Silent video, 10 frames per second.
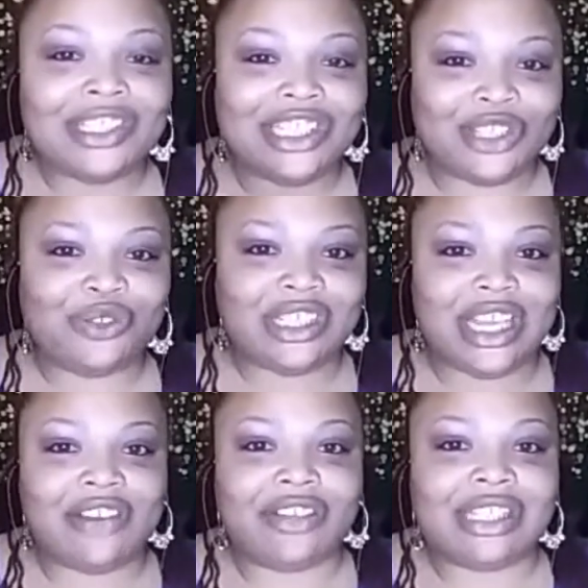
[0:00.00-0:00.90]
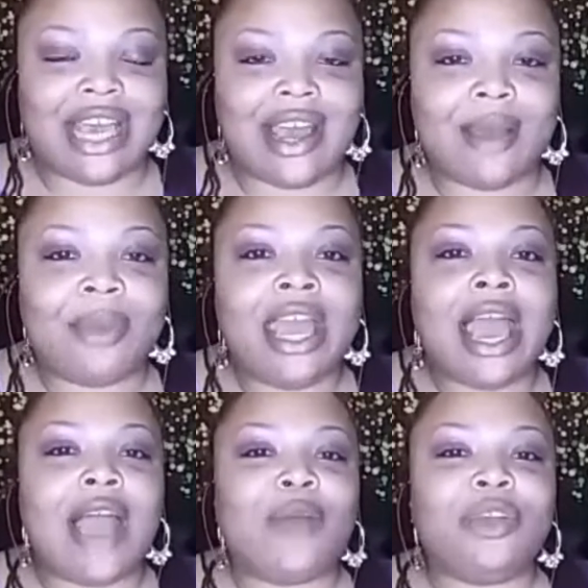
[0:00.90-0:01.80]
Central Standard Time.
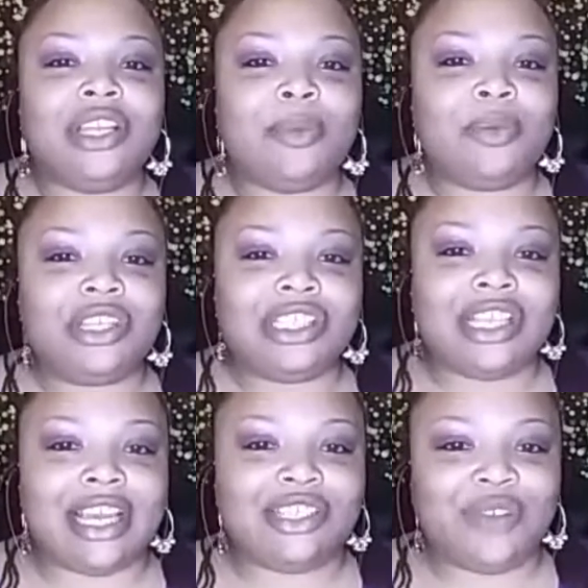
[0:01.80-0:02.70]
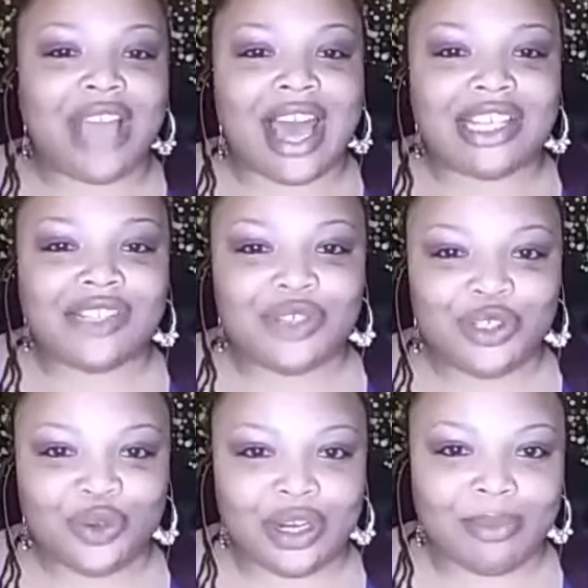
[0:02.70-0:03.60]
I really appreciate you guys for
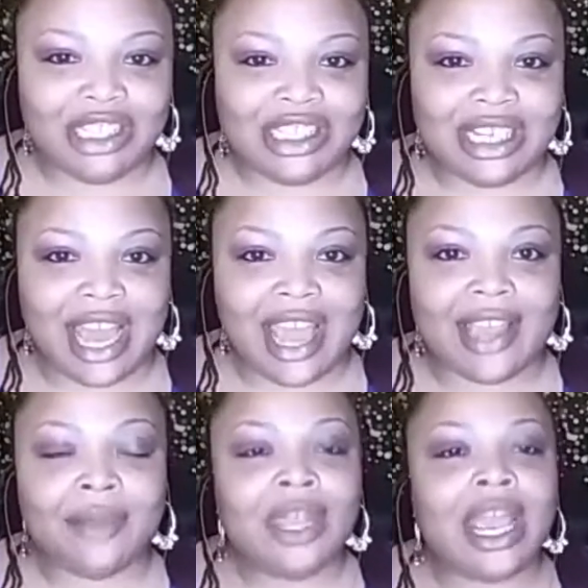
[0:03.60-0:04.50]
joining me tonight.